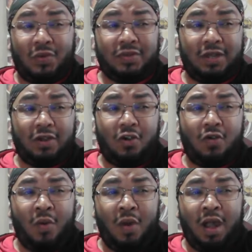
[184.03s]
like,
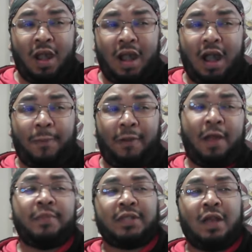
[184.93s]
"Oh, I
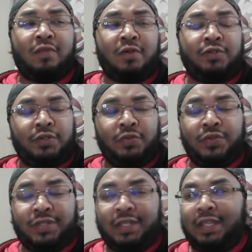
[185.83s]
promise I won't do
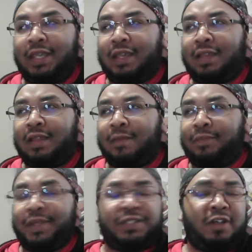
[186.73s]
this again.
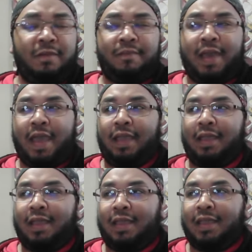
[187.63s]
Please come back."
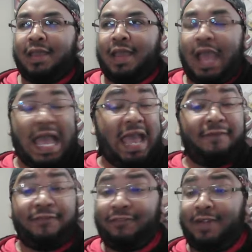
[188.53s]
I
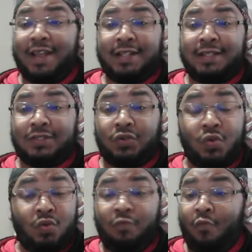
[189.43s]
have friends
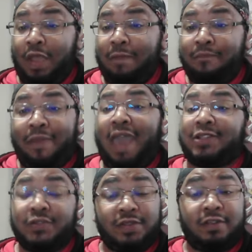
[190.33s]
who went
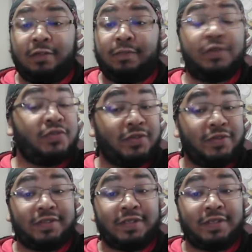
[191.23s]
back to their abusers